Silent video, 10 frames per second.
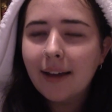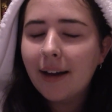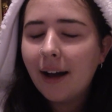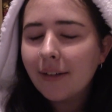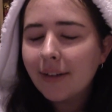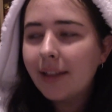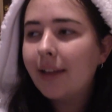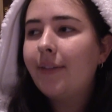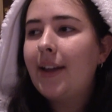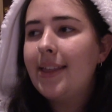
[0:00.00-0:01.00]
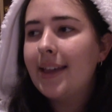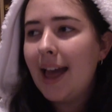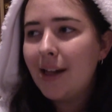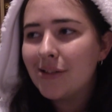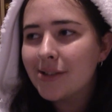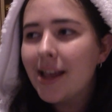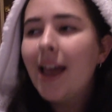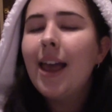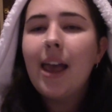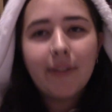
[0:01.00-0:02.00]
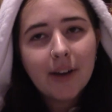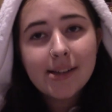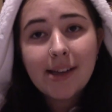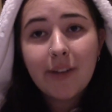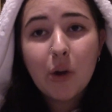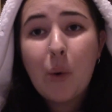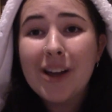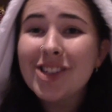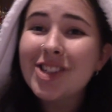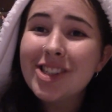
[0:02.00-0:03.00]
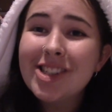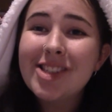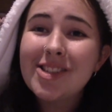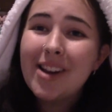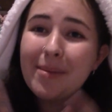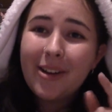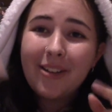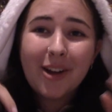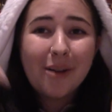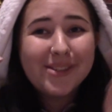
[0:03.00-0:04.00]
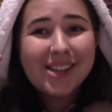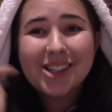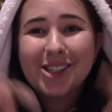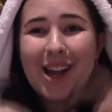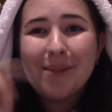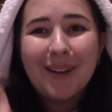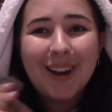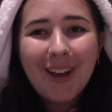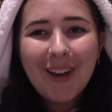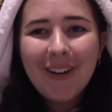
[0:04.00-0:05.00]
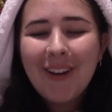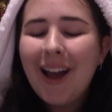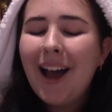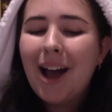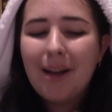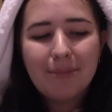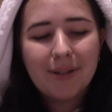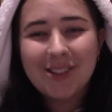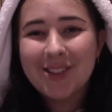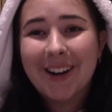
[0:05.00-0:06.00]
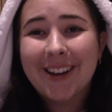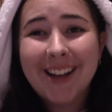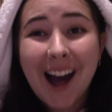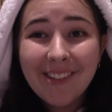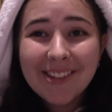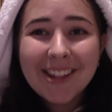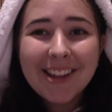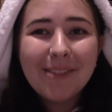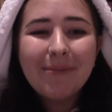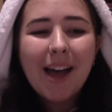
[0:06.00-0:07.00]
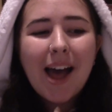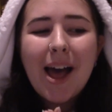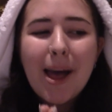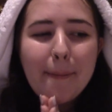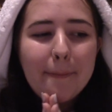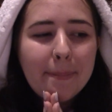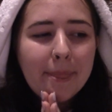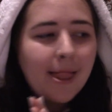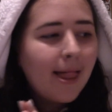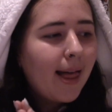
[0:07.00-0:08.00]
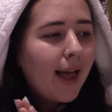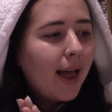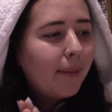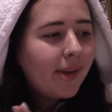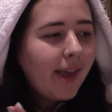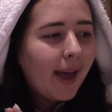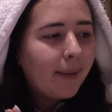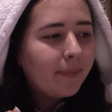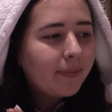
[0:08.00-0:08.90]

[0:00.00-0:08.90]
I can't really think of anything else. If you guys have any questions, do let me know in the comment section down below. I'm pretty sure I could cover them. But yeah,